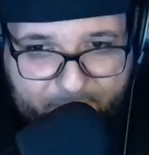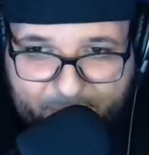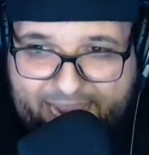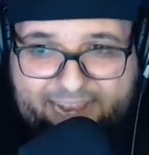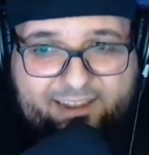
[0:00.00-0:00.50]

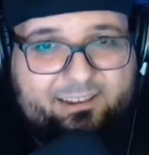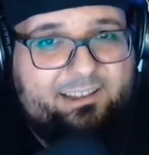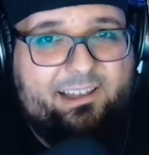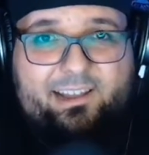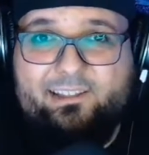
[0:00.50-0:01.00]
back
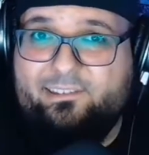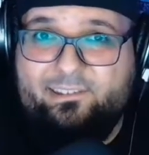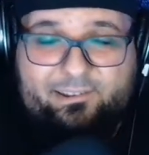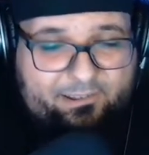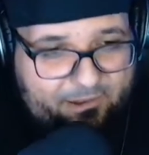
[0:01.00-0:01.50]
to,
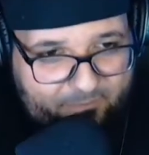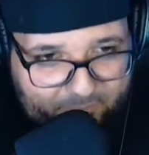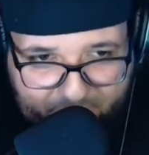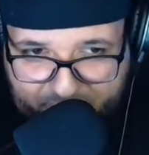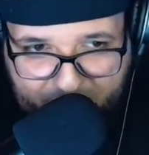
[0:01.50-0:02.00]
you know,
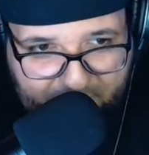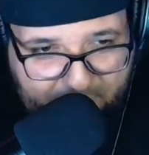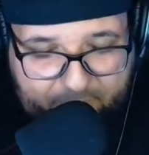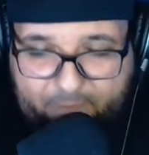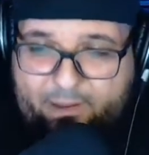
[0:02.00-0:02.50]
because
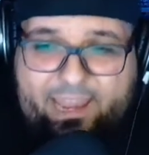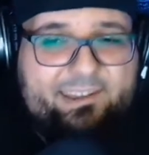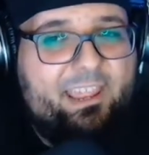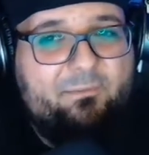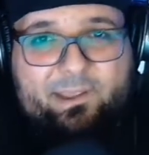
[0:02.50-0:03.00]
of the
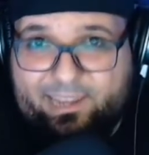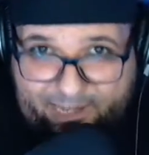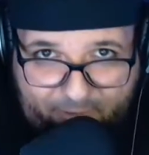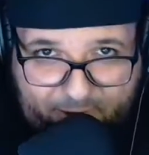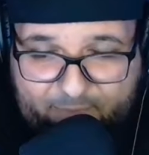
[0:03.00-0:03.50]
pandemic, and
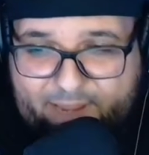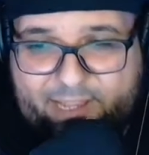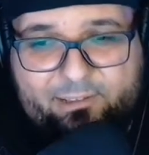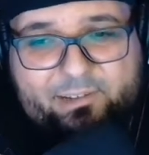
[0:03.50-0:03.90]
they want to make it look